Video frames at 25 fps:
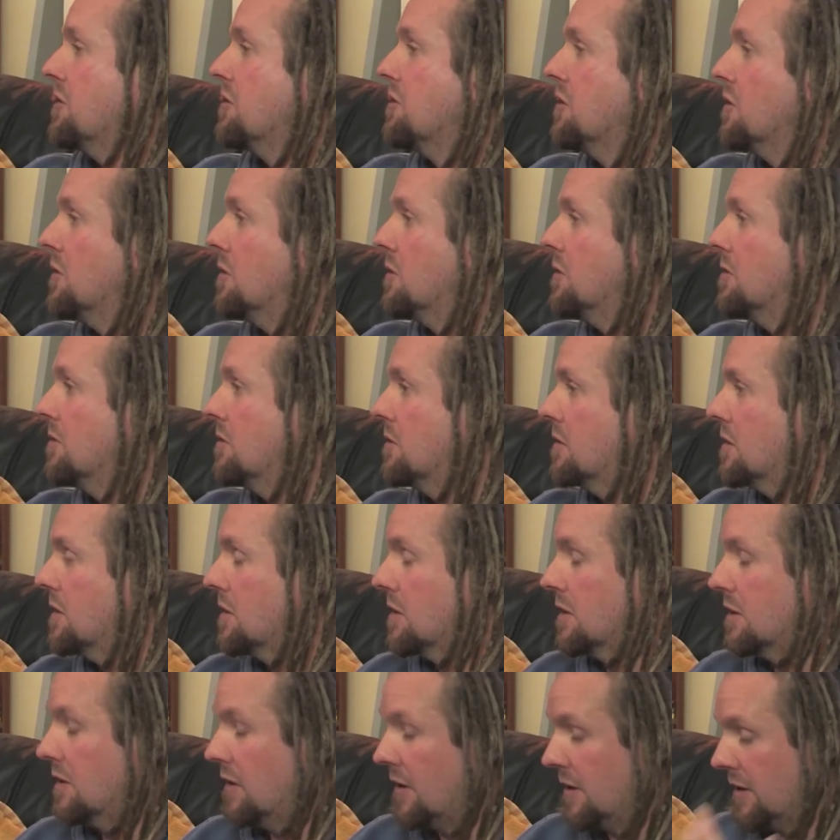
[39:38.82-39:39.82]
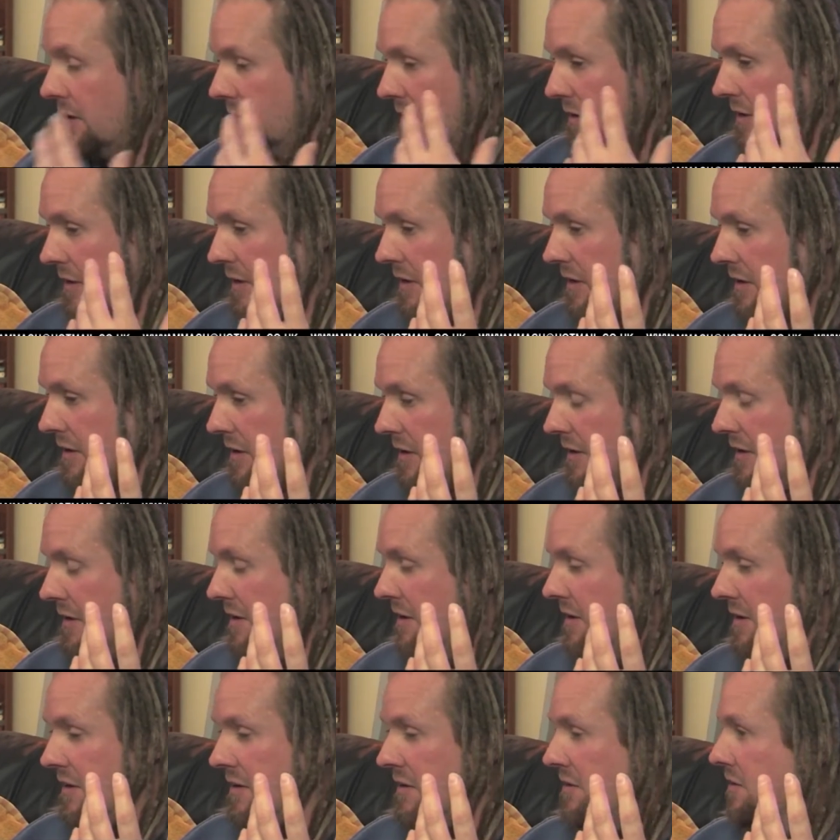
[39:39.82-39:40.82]
foot tall, like
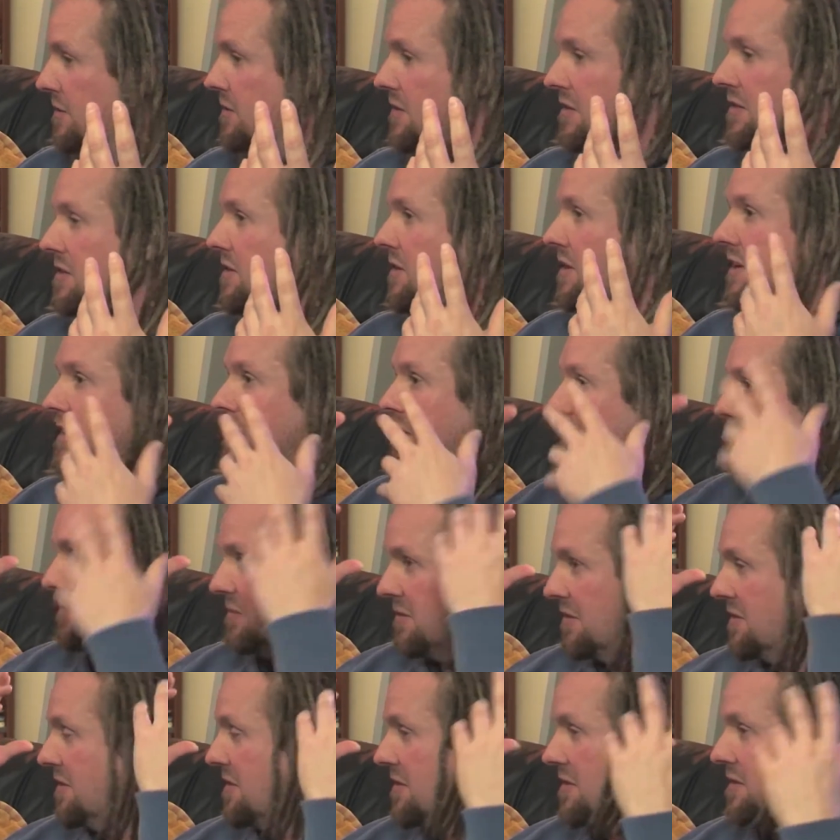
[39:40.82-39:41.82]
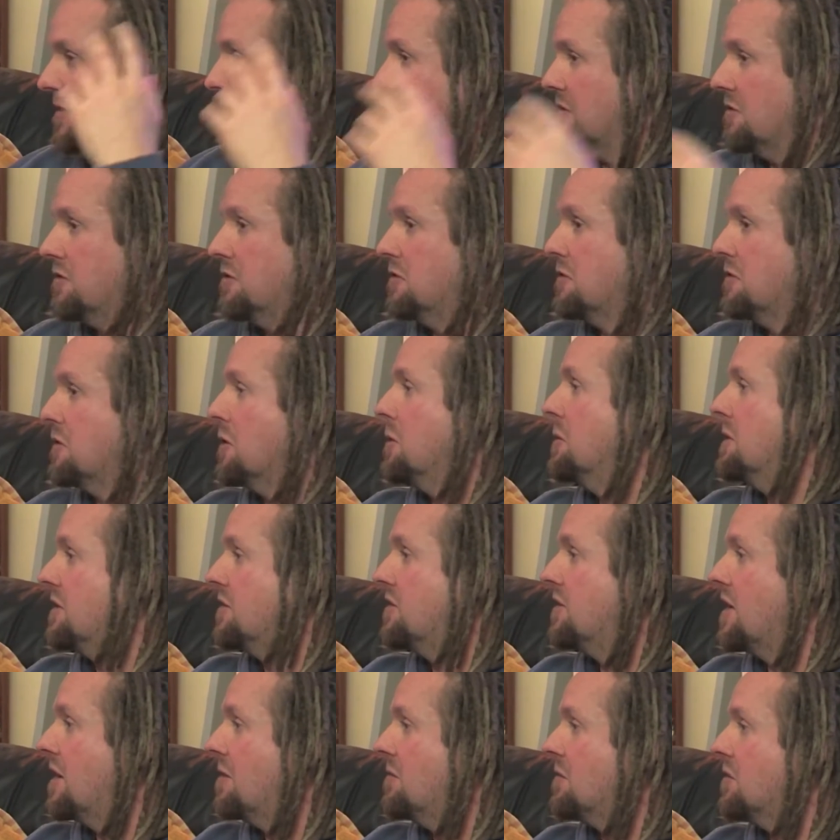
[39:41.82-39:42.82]
just like a, for all
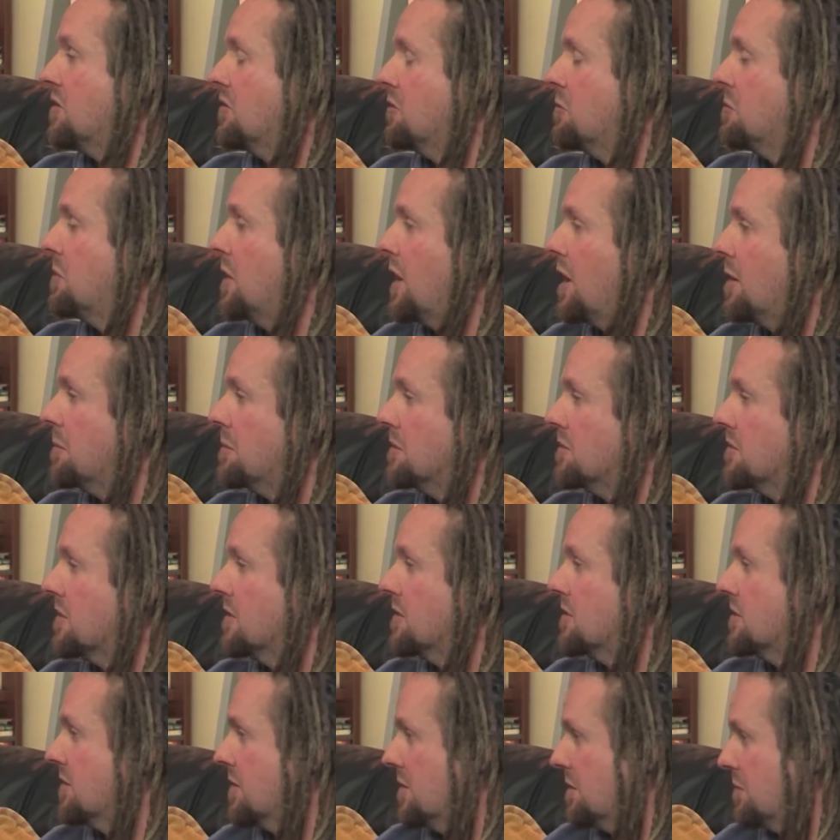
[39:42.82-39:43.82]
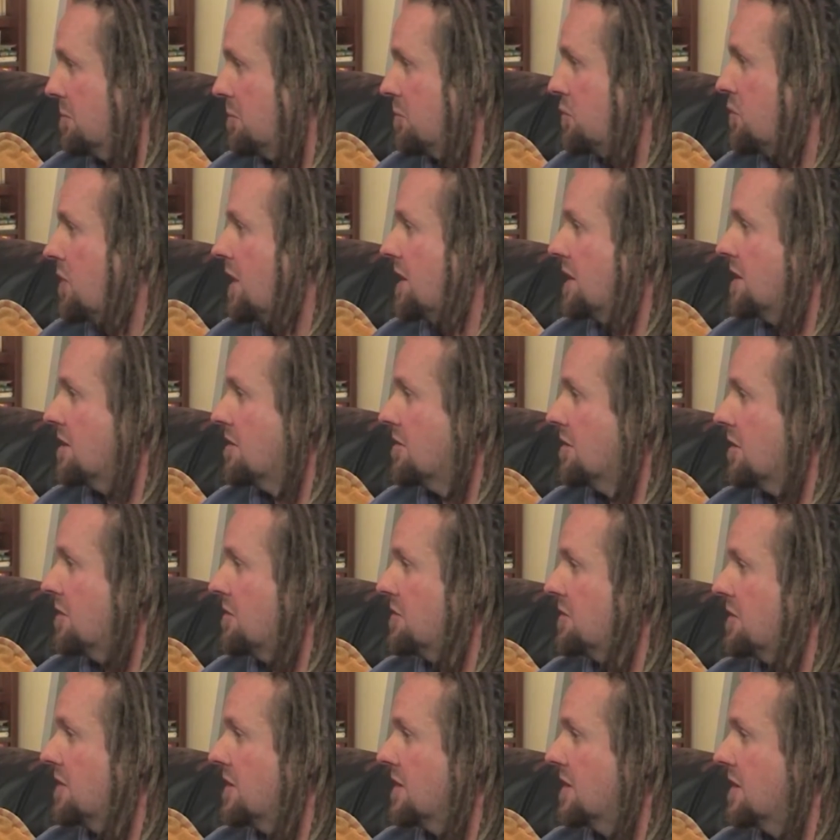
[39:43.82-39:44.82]
intents and purposes, the predator
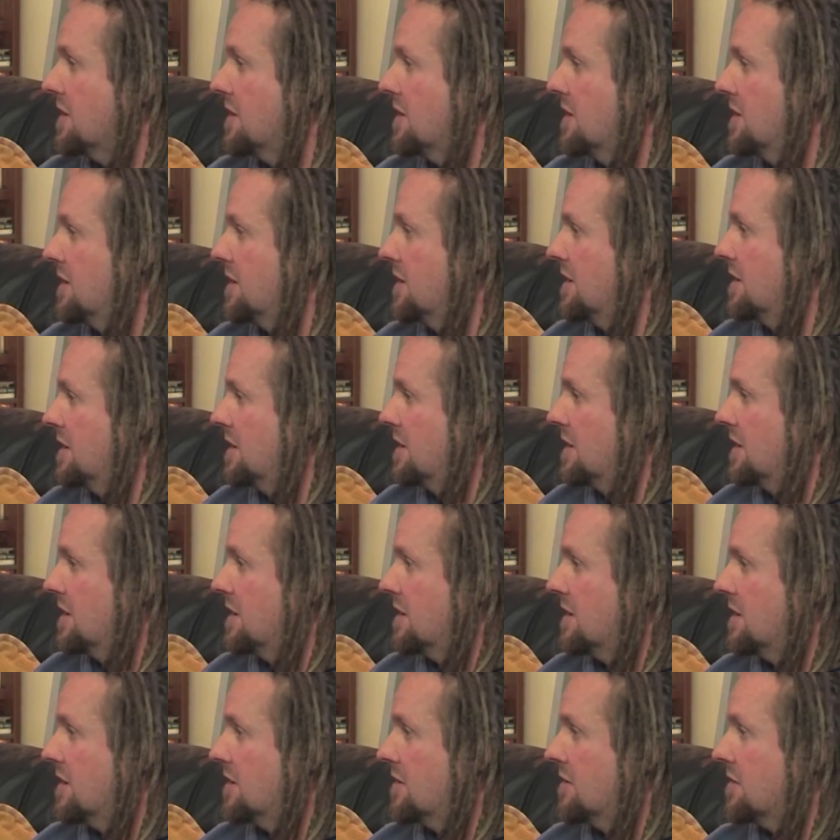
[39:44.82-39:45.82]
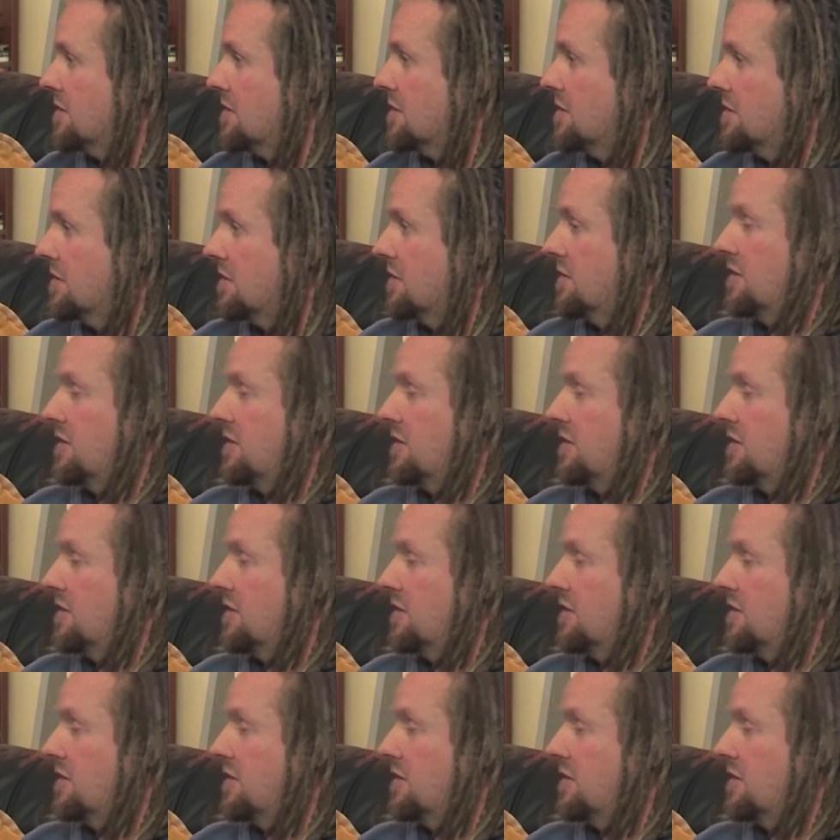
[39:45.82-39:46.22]
off the. Yes, yeah.